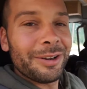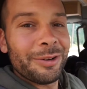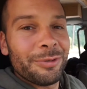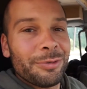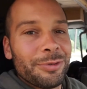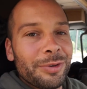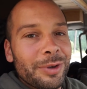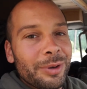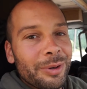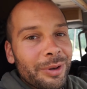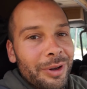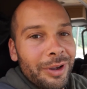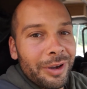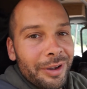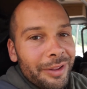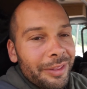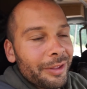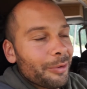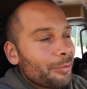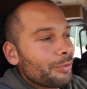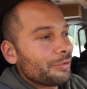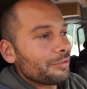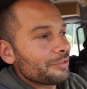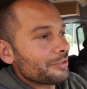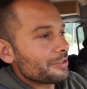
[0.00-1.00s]
of feel like
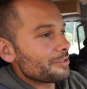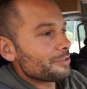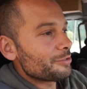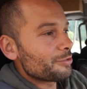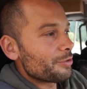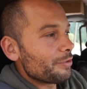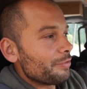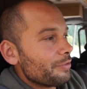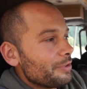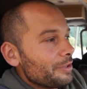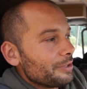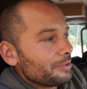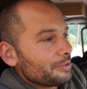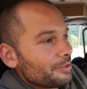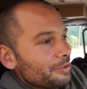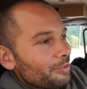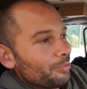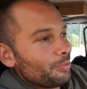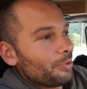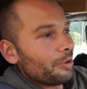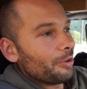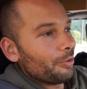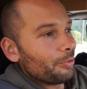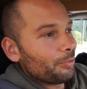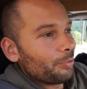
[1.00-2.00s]
that we've just driven into the
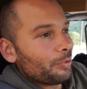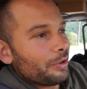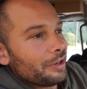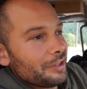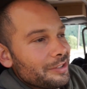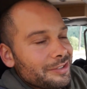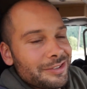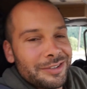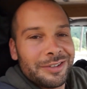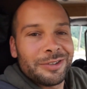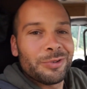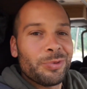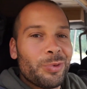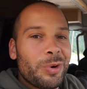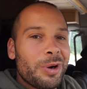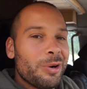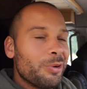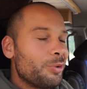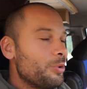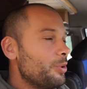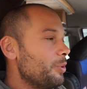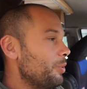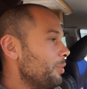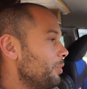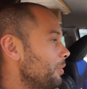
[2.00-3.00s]
Wild West. It's well
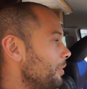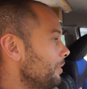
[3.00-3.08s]
cool.